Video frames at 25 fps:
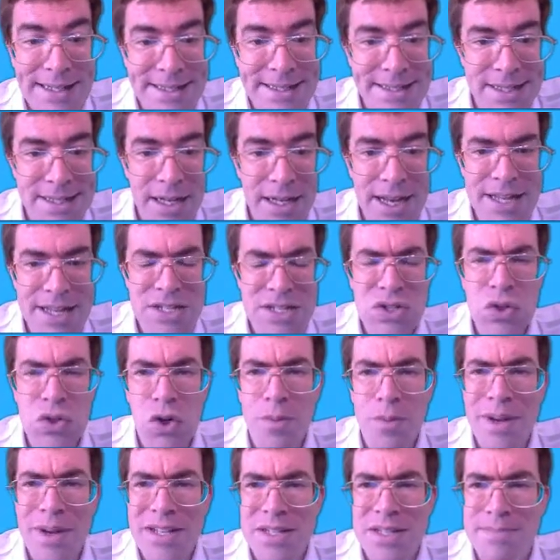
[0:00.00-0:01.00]
So let's
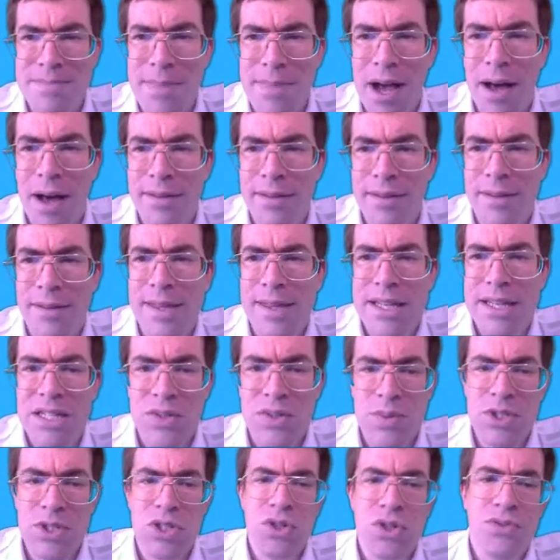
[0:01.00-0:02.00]
talk about some other things
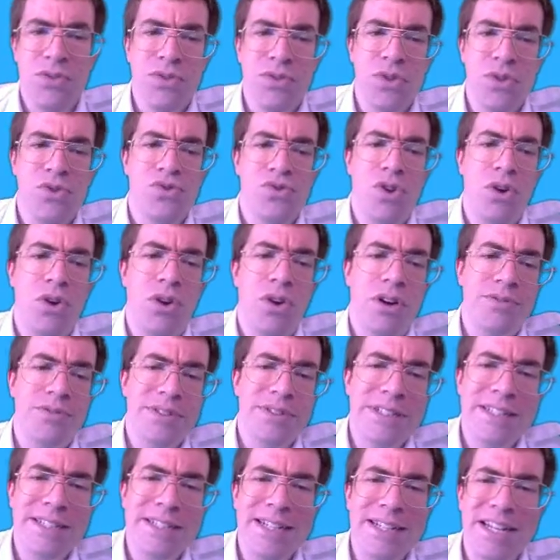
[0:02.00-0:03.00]
that we do have control of,
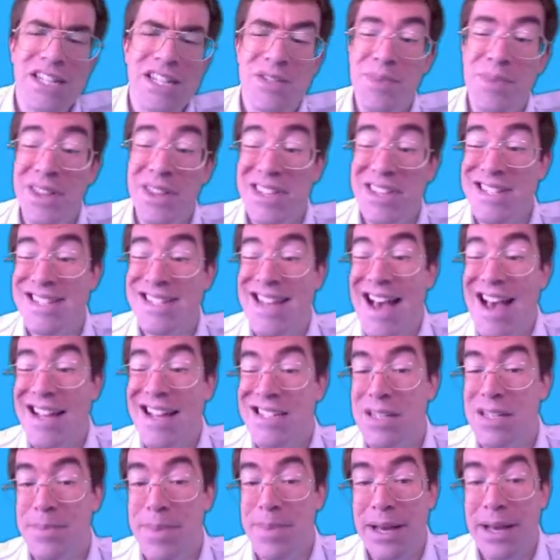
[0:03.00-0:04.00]
and some other
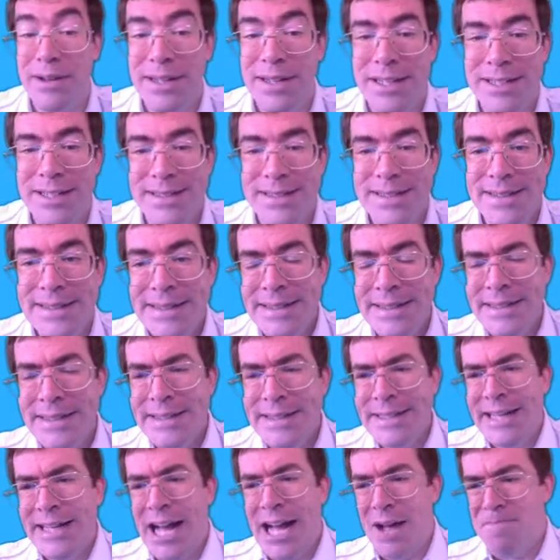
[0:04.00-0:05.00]
stats about
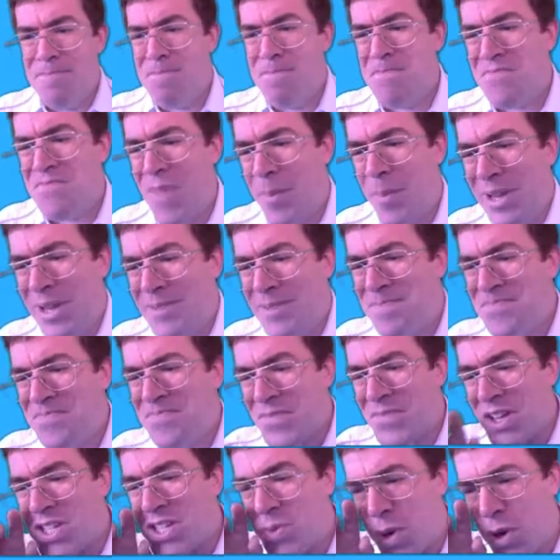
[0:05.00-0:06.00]
it.
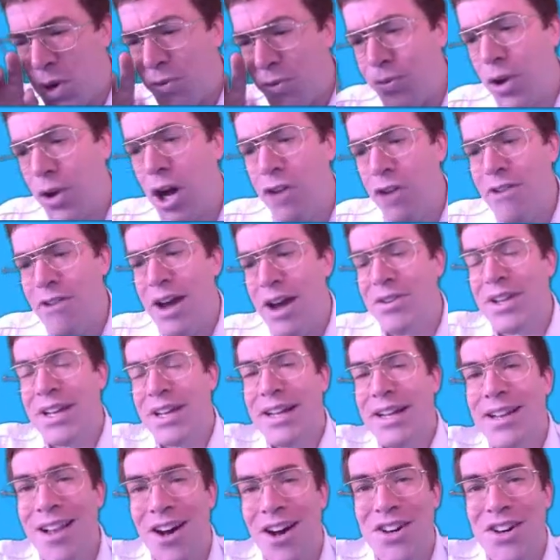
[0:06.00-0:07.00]
So we all fly around in
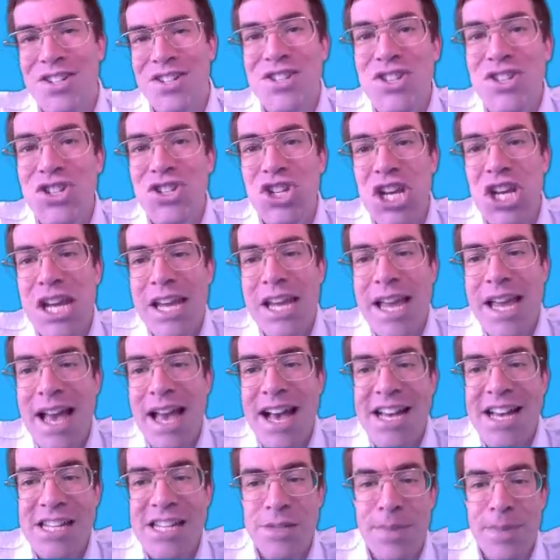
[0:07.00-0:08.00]
Class G
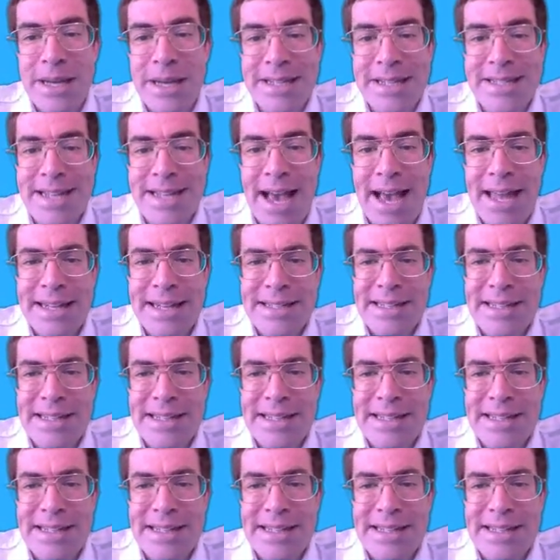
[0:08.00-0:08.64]
airspace, and